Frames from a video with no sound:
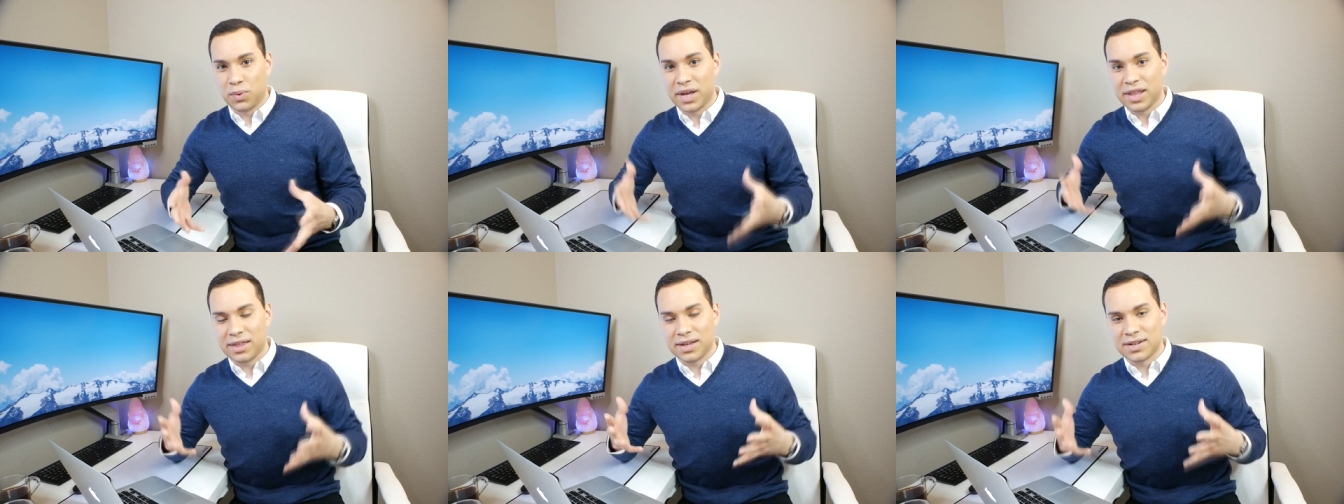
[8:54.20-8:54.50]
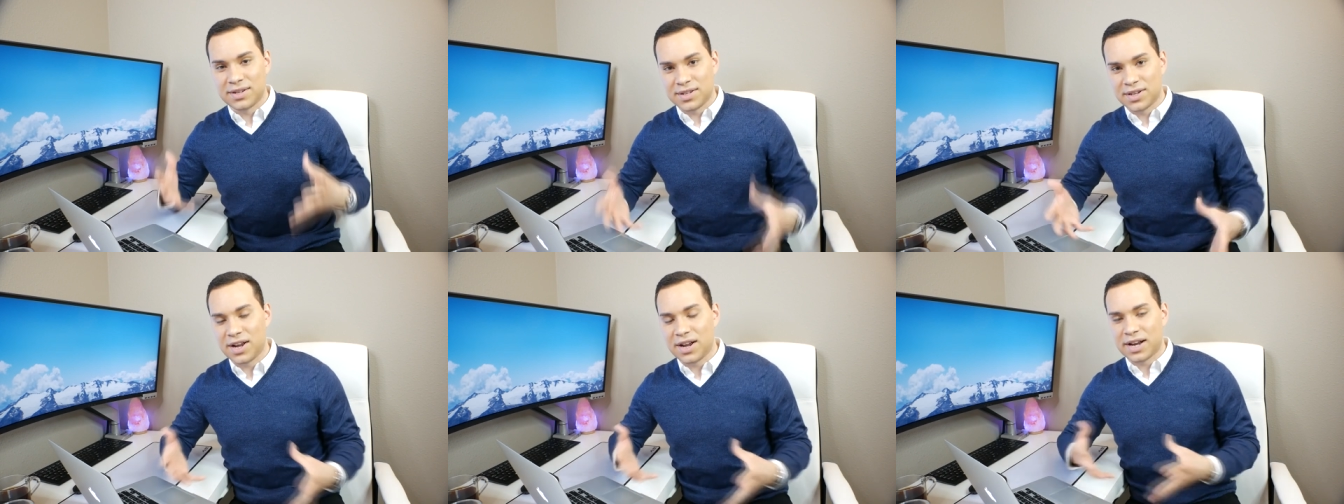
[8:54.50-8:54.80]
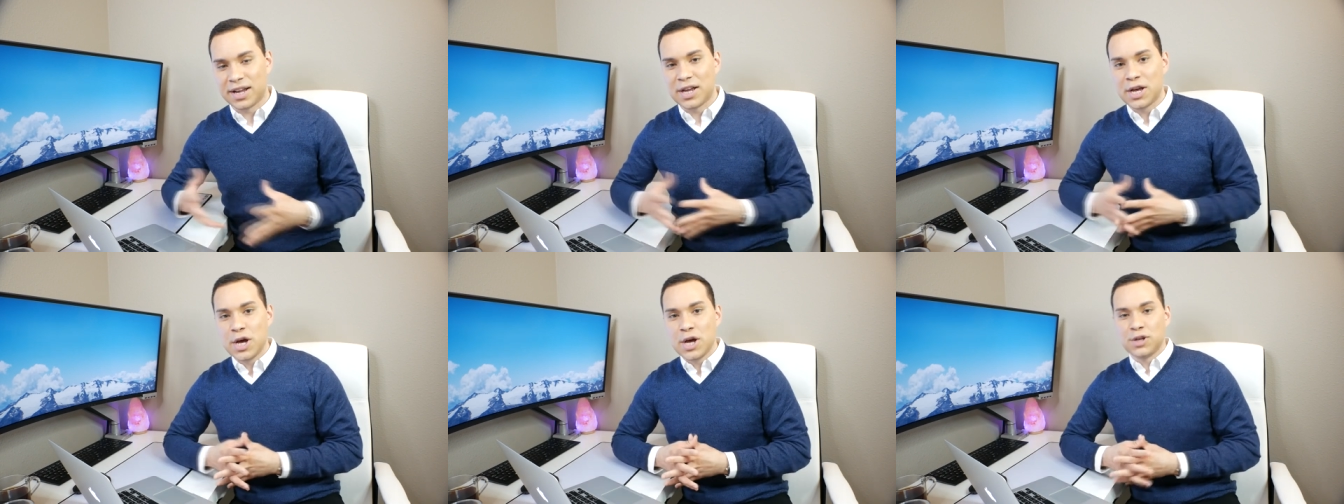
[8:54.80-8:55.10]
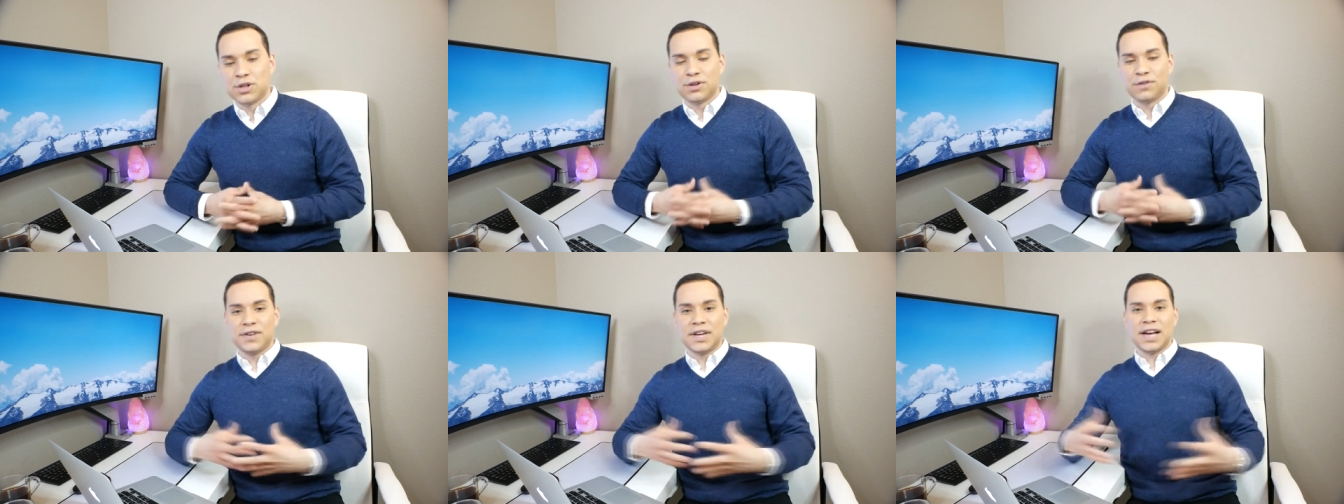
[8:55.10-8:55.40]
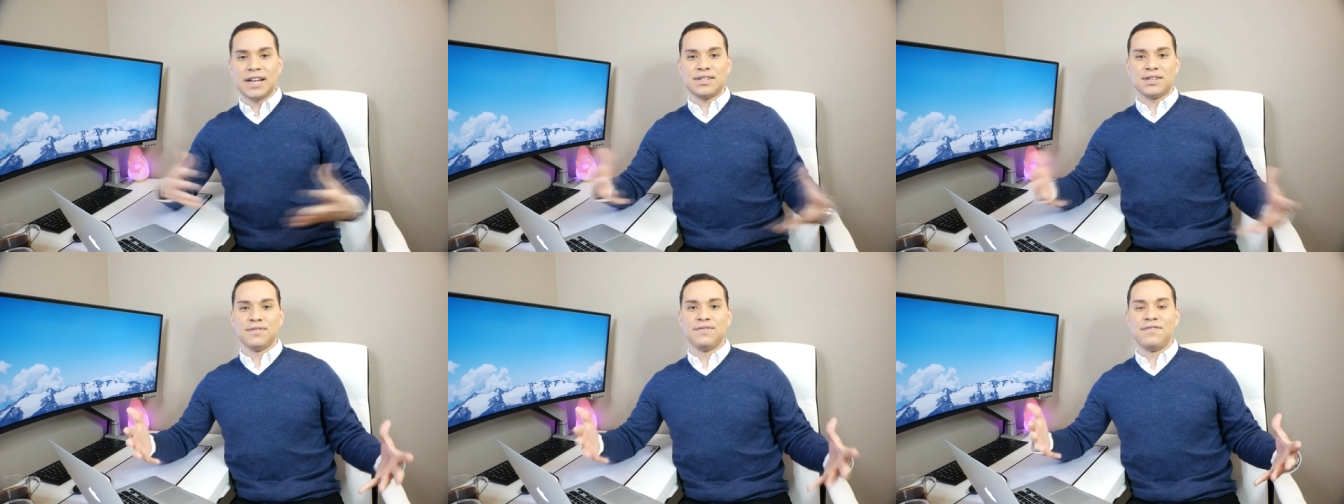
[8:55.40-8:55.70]
with Asana. So if you
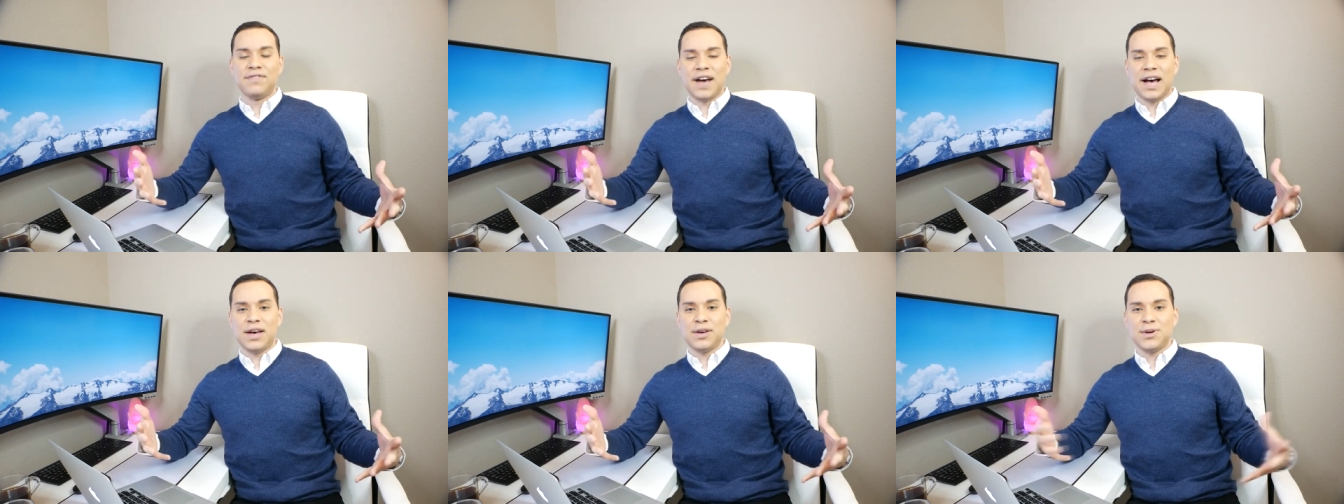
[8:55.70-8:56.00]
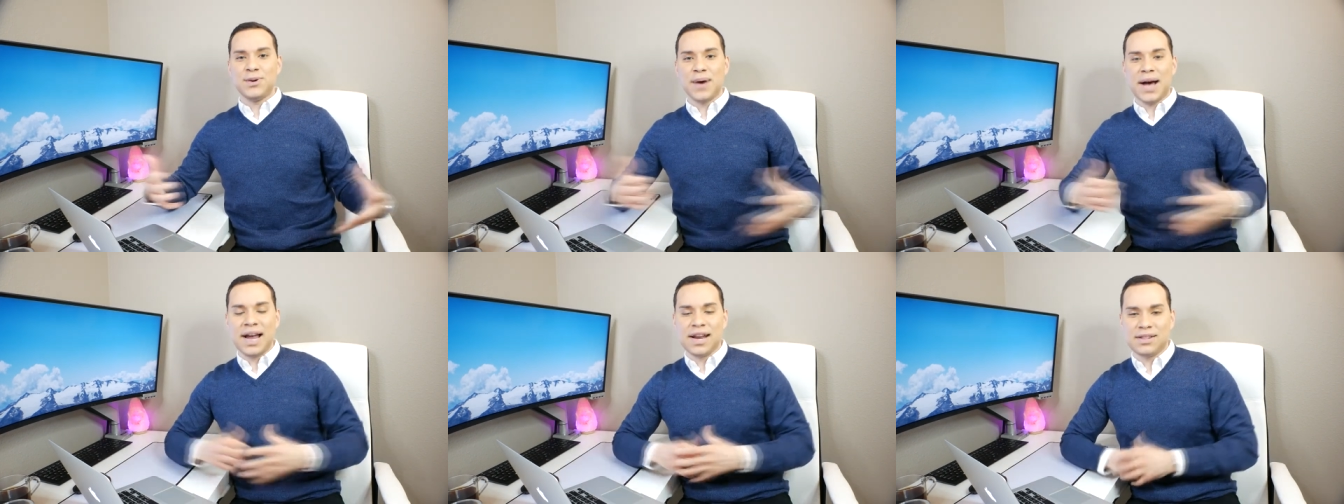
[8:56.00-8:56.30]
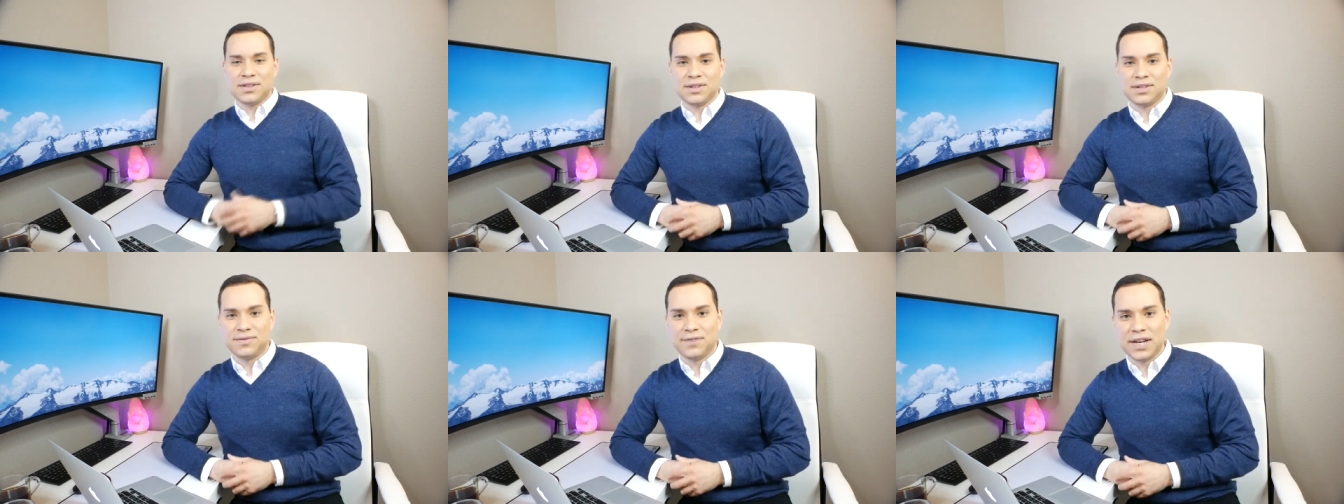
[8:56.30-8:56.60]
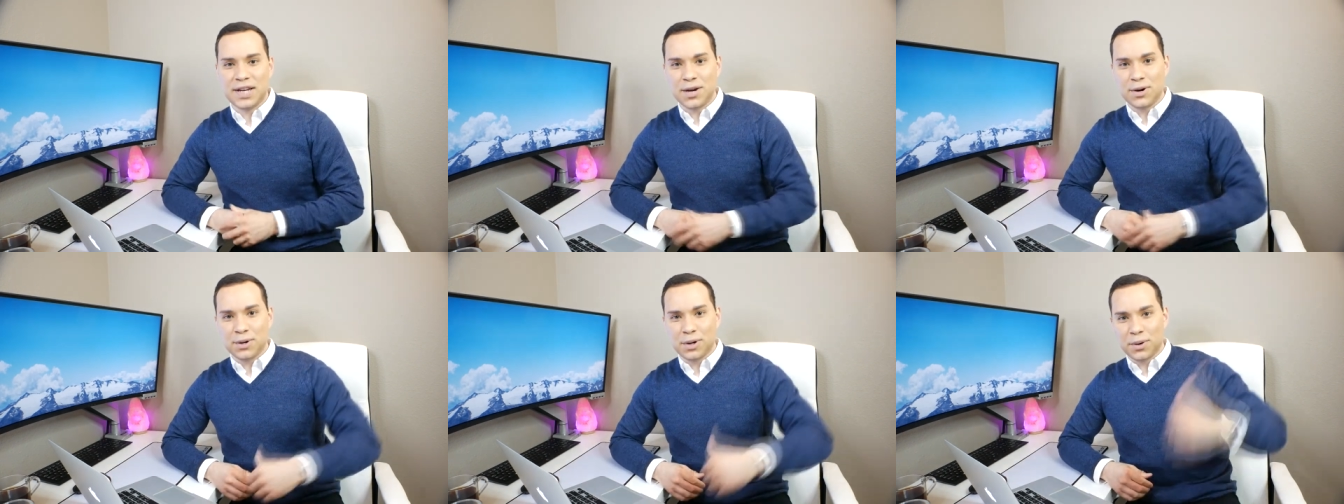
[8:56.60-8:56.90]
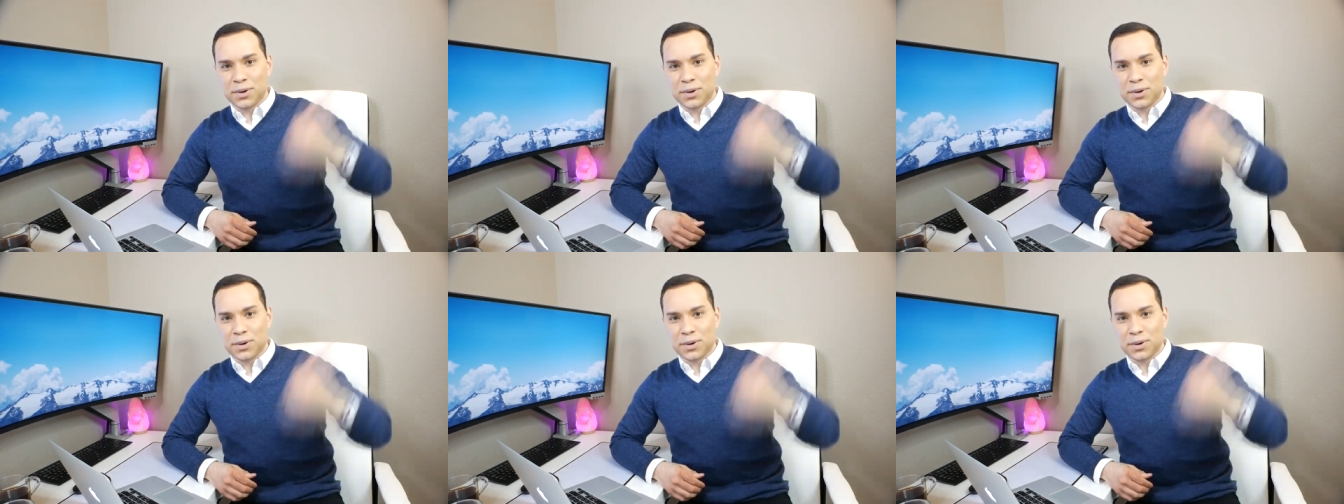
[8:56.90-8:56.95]
got some value out of this video,